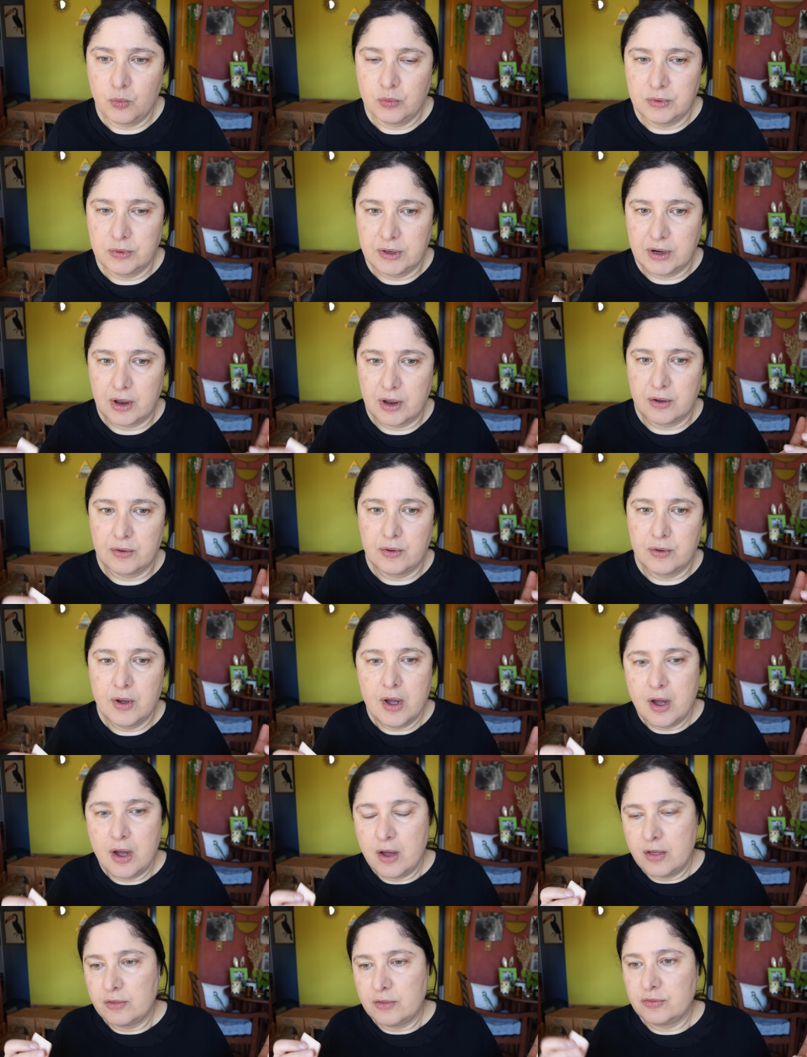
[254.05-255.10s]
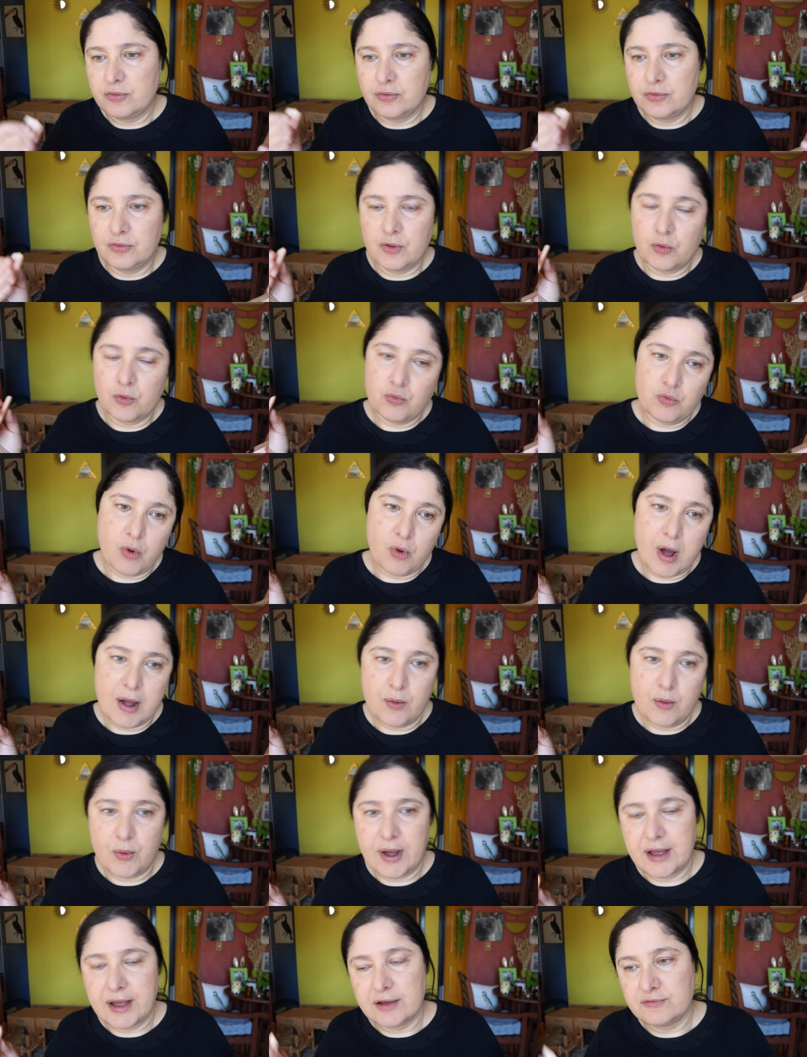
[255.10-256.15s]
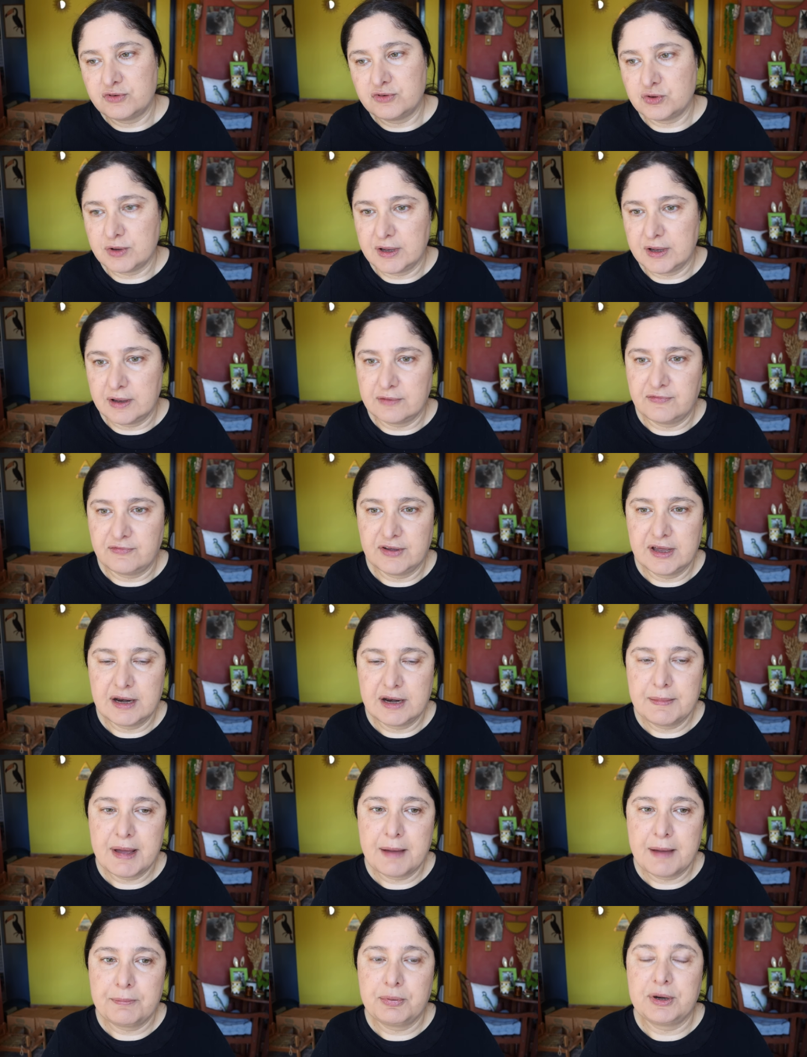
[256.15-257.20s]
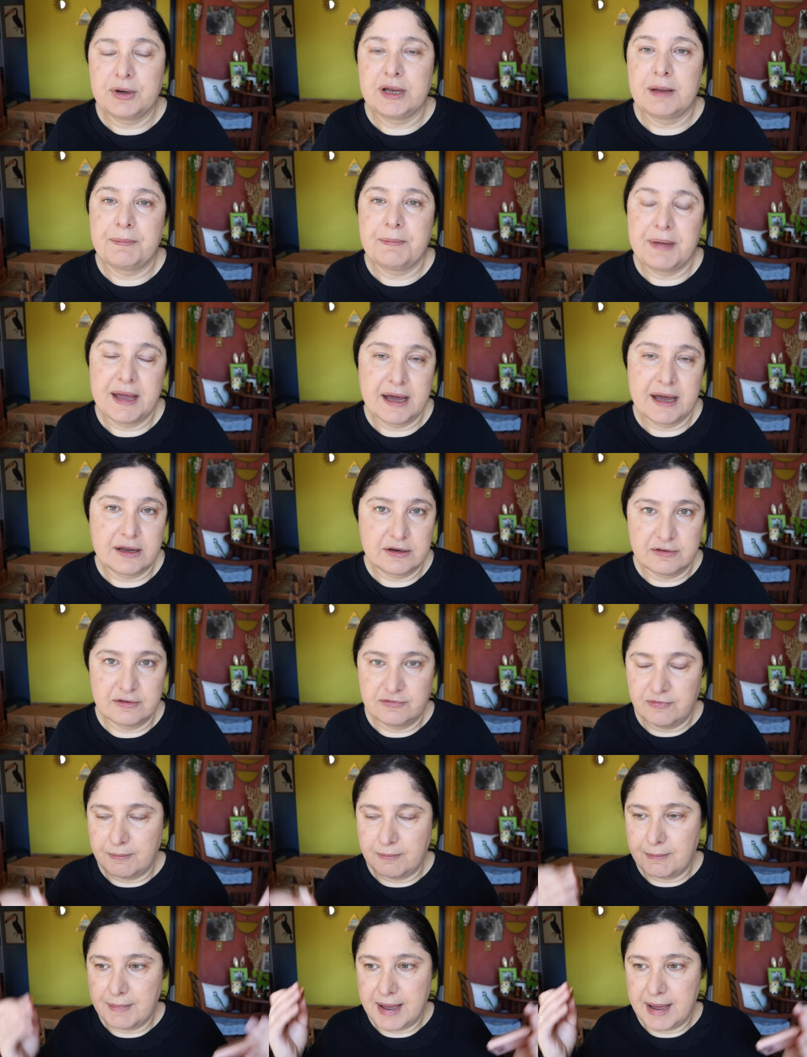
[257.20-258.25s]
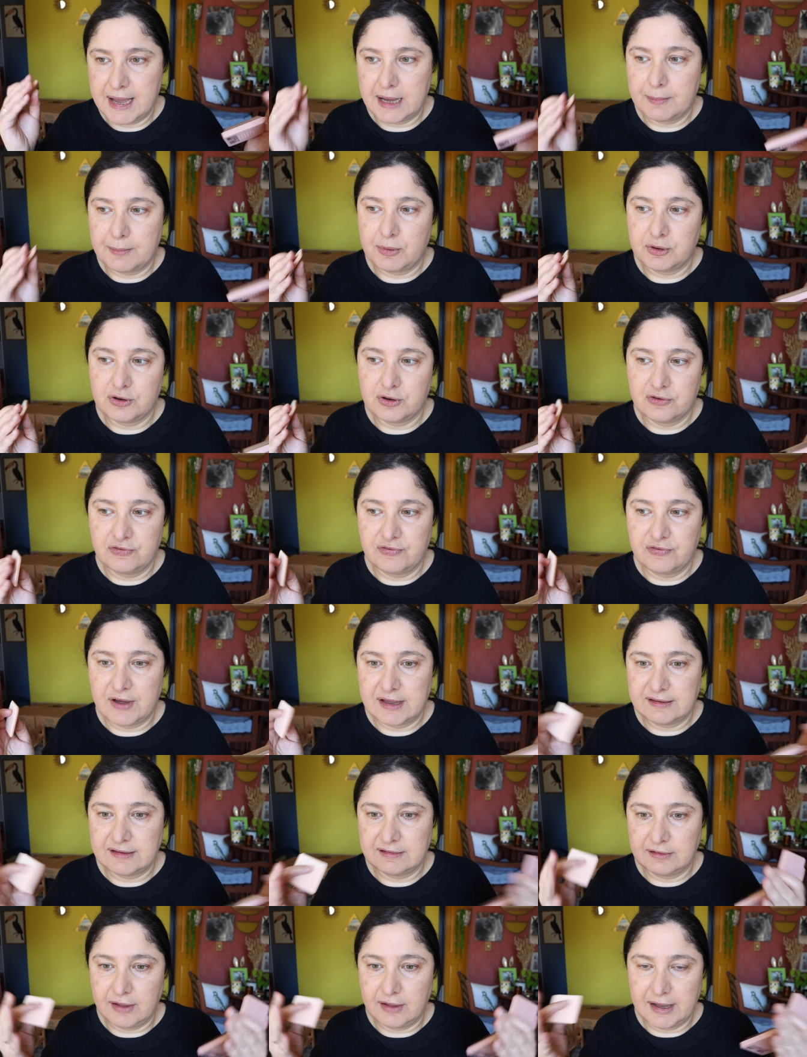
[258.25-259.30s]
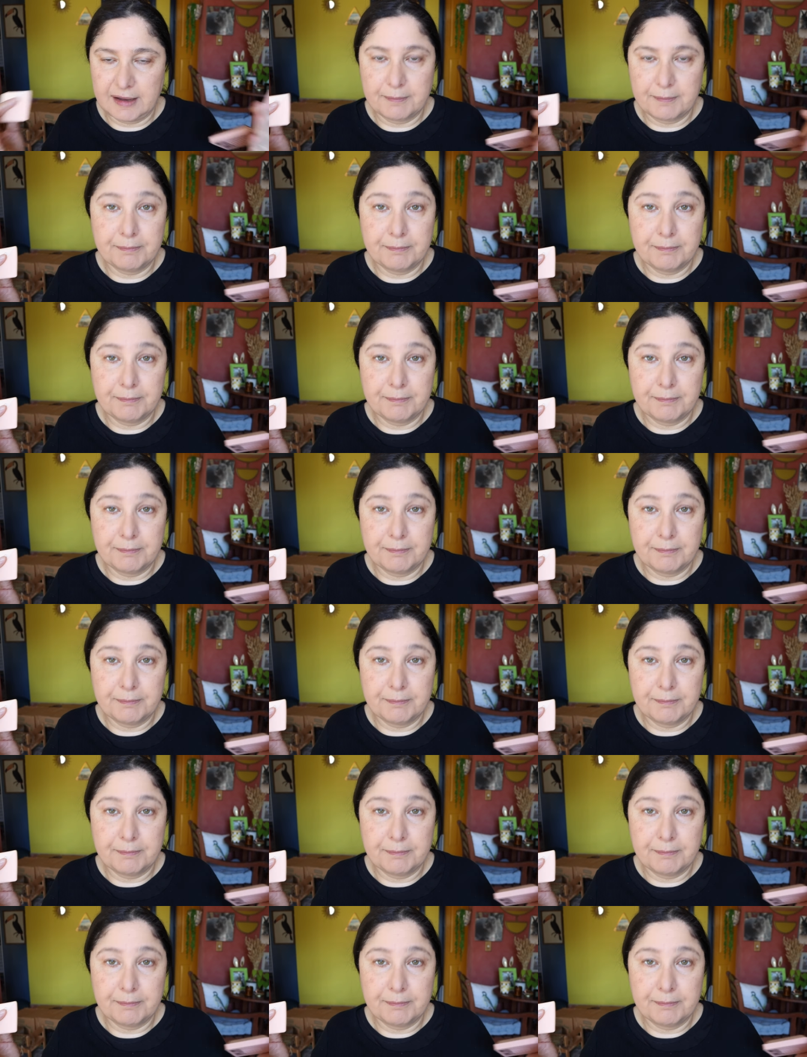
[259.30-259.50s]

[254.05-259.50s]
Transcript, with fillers: you know, the right way of doing it. Forget about putting a pound of makeup on your face like a,